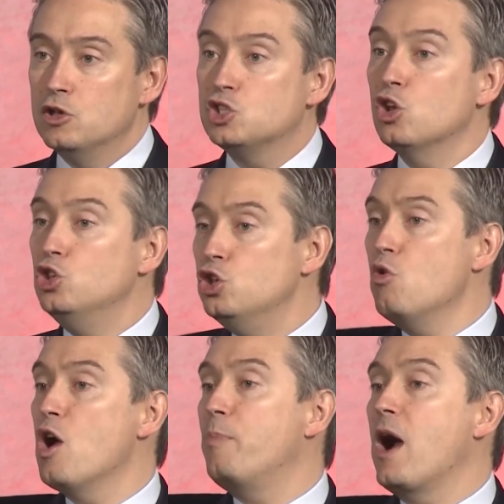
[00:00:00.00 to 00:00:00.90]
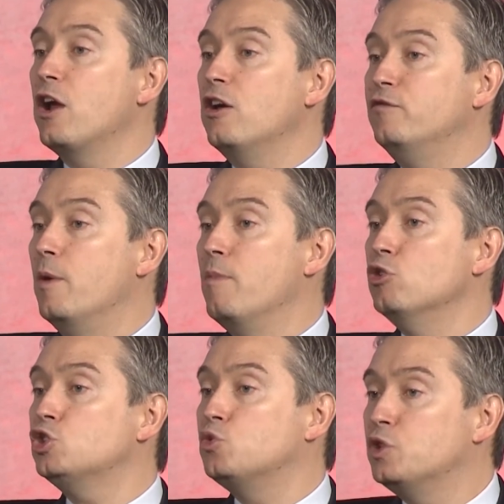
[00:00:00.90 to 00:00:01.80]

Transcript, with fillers: So you are part of the most